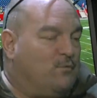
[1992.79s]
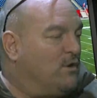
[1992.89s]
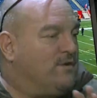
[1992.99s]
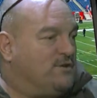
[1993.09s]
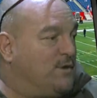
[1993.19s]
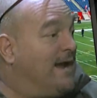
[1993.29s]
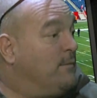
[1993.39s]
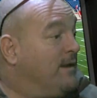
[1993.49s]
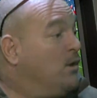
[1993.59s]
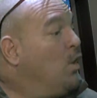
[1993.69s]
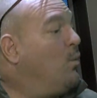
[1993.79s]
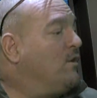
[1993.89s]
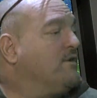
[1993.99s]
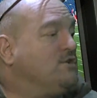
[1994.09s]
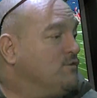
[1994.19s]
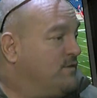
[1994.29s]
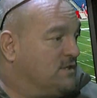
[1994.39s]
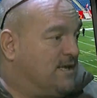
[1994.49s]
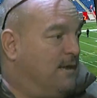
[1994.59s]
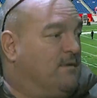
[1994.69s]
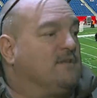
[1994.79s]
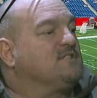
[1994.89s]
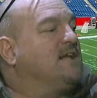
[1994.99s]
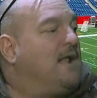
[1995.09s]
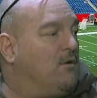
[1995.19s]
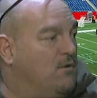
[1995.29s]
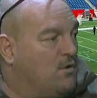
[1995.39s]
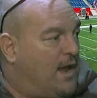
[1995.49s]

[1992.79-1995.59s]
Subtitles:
We don't need you. Edelman, we don't need you for this game either. Sit down. Okay,